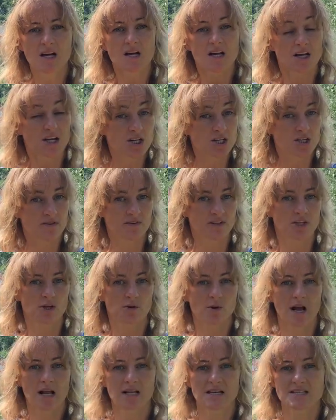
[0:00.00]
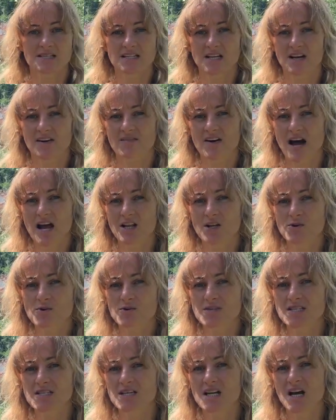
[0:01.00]
individualistic
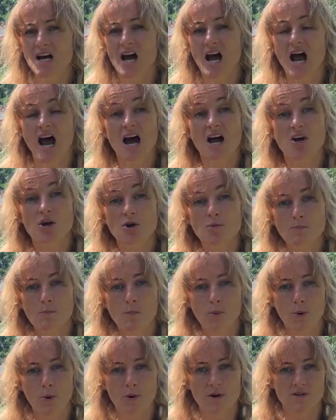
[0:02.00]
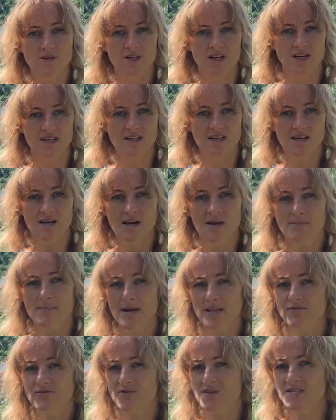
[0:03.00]
values, are important.
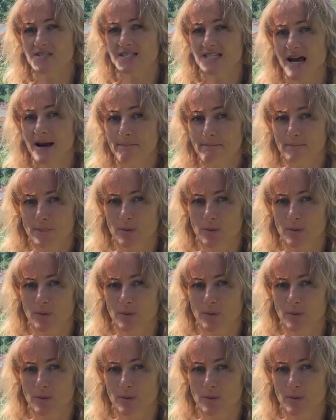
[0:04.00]
But for some